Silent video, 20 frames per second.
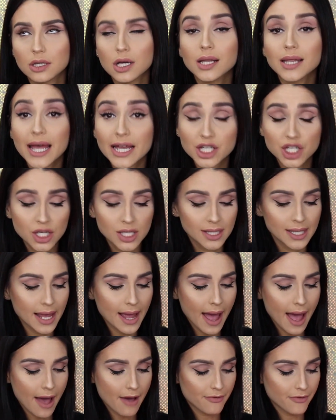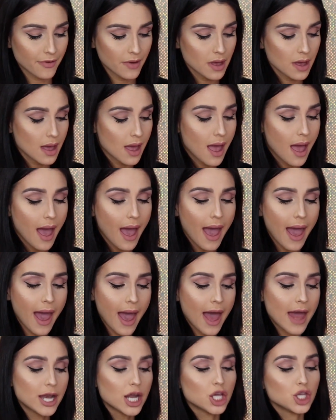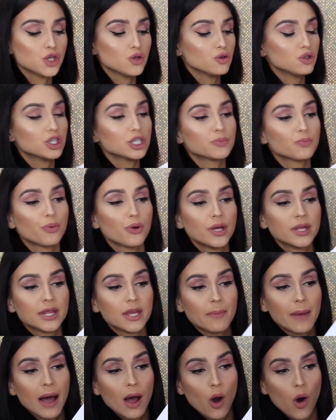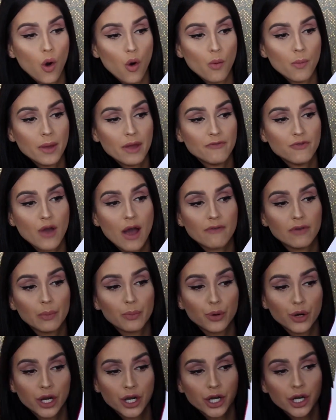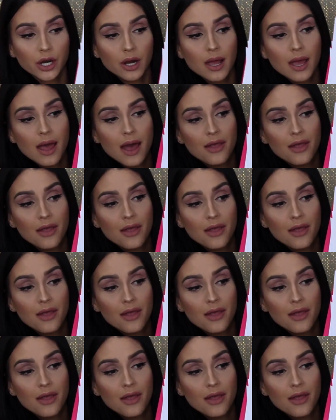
collections they have, and you just print them at home if you have a printer.